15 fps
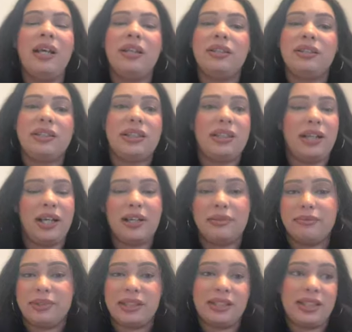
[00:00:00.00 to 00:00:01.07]

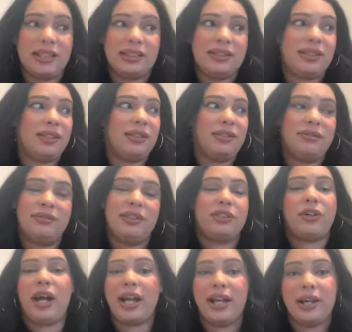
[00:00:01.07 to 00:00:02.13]
to dust to
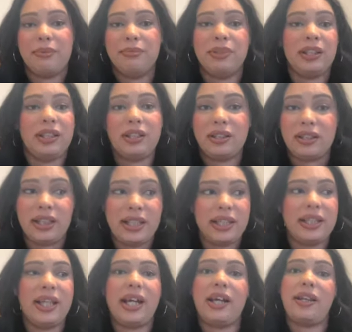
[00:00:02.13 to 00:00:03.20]
dry up. Literally,
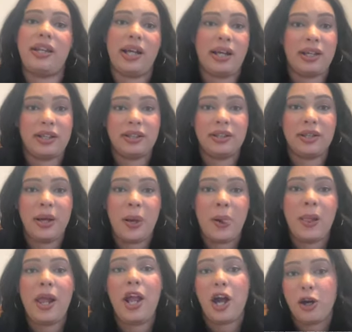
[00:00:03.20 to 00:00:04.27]
they're there
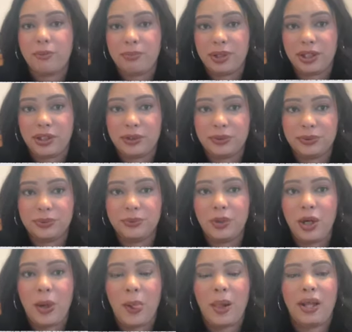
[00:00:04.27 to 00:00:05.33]
helping you.
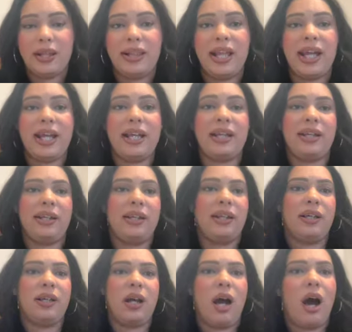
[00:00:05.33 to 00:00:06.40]

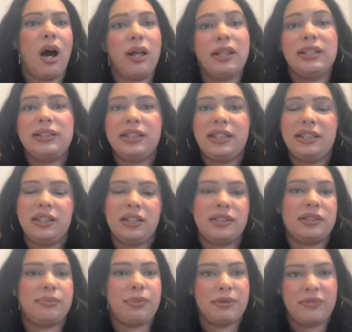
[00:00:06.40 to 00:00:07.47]
All the teachers
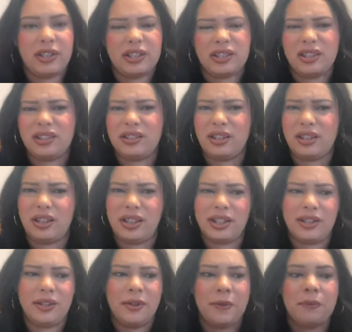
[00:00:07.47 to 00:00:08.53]
and professors
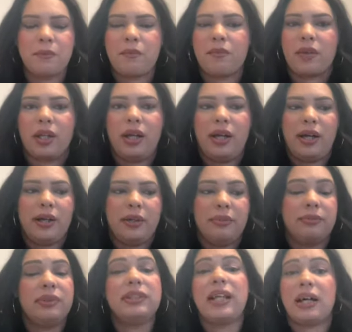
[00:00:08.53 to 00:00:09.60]
are
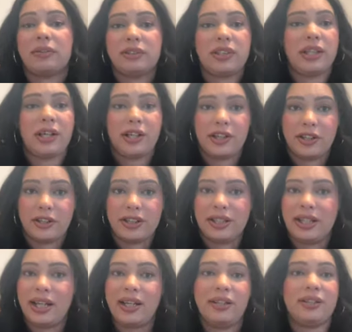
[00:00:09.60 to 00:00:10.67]
down to earth, and
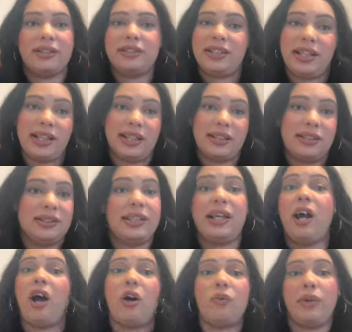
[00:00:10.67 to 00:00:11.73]
they understand because they
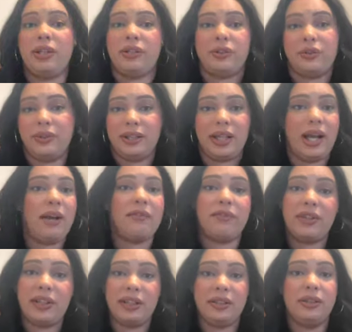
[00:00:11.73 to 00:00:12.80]
all went through it.
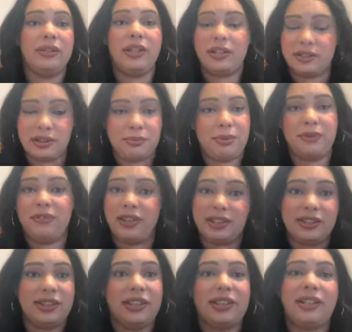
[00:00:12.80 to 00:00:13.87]
Every nursing
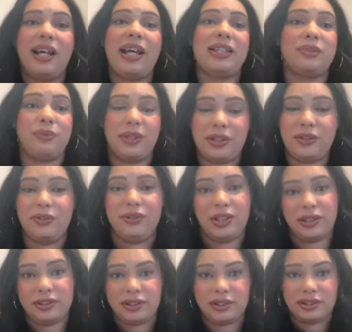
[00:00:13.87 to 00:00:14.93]
professor has went through
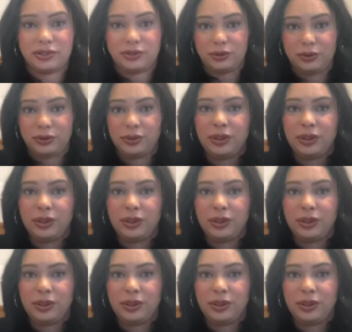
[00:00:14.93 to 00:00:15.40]
nursing school